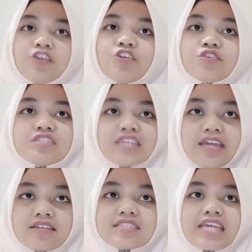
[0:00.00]
no
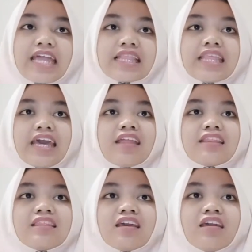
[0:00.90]
sense and that
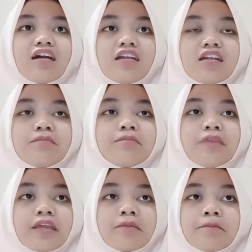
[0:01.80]
they are being